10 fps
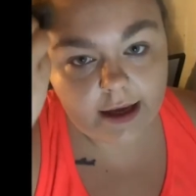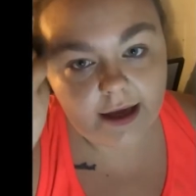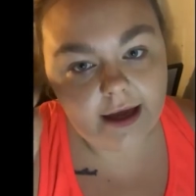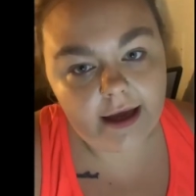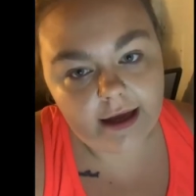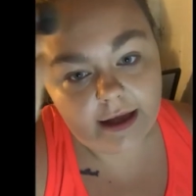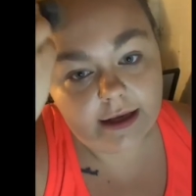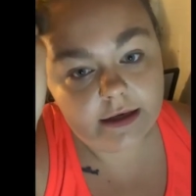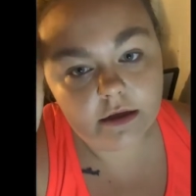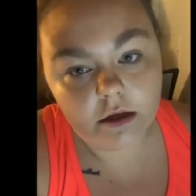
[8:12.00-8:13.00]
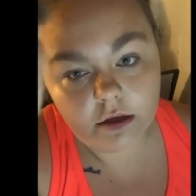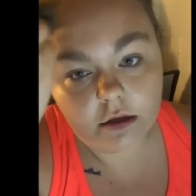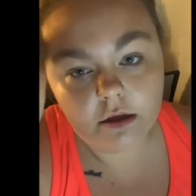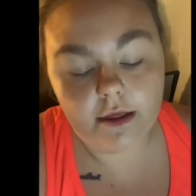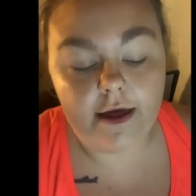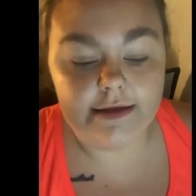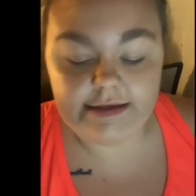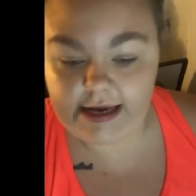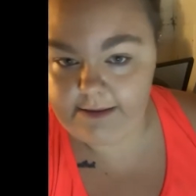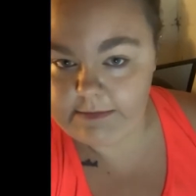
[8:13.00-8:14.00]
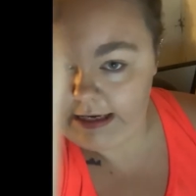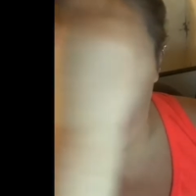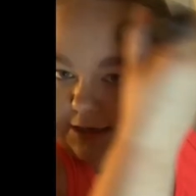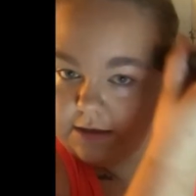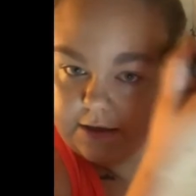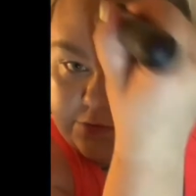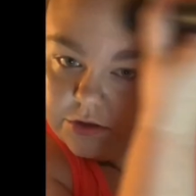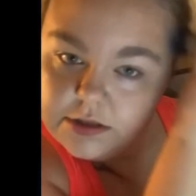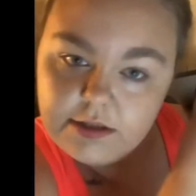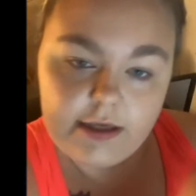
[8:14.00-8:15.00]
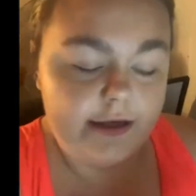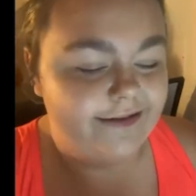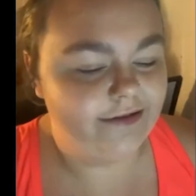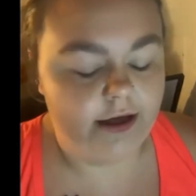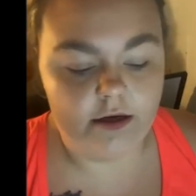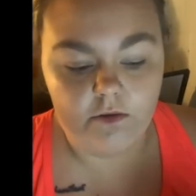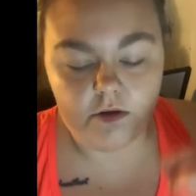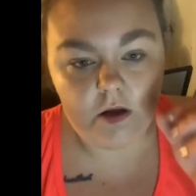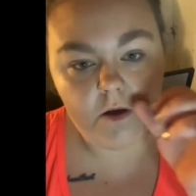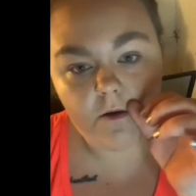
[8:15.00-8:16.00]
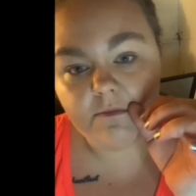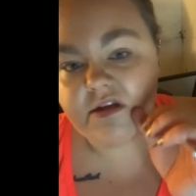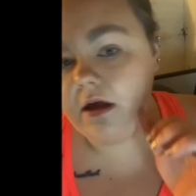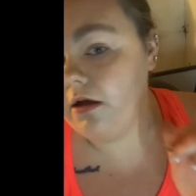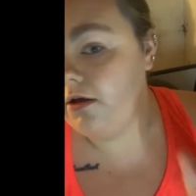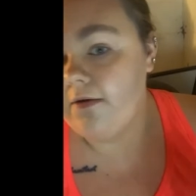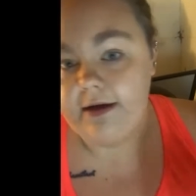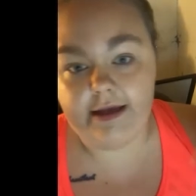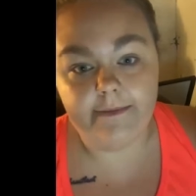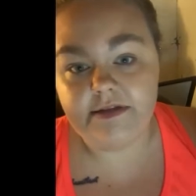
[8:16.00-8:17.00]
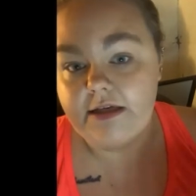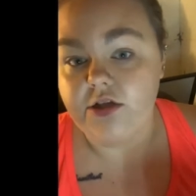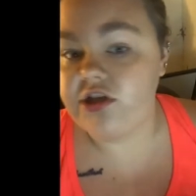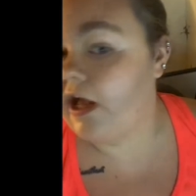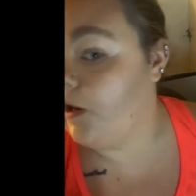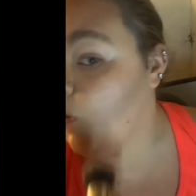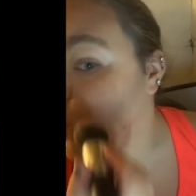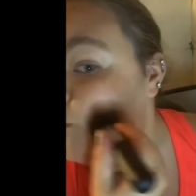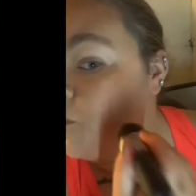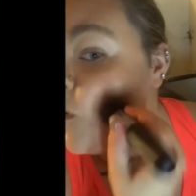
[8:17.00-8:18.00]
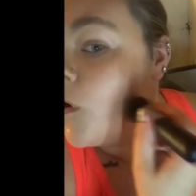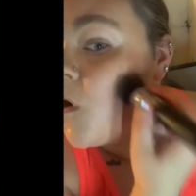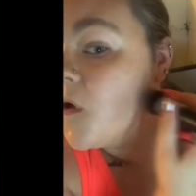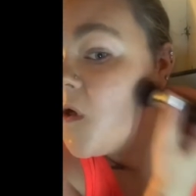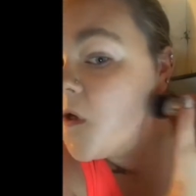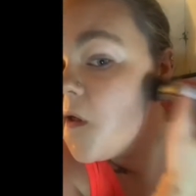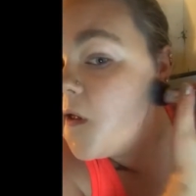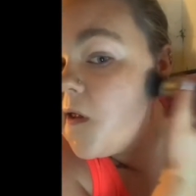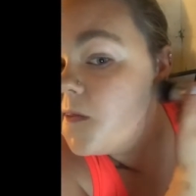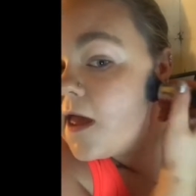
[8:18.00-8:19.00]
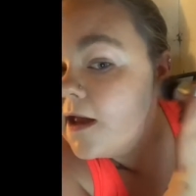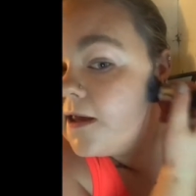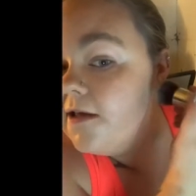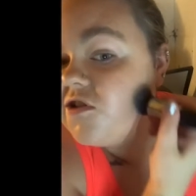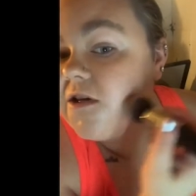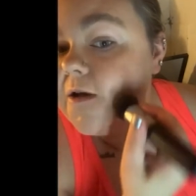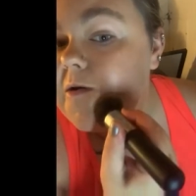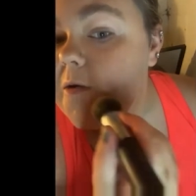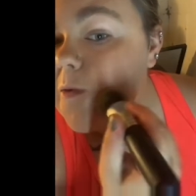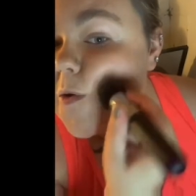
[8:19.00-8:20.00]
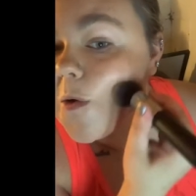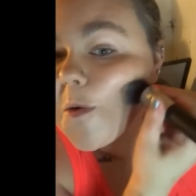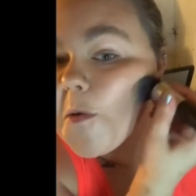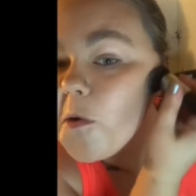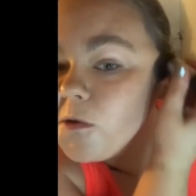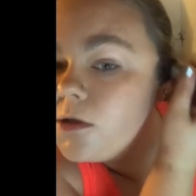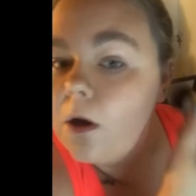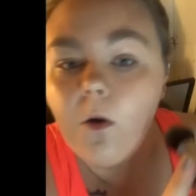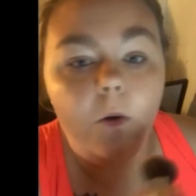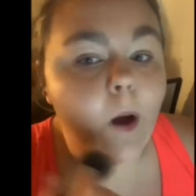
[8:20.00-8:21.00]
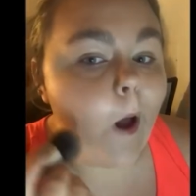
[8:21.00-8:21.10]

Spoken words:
and that same night, I was just like, I don't know, I'm telling you, I keep seeing shadows in that kitchen. So,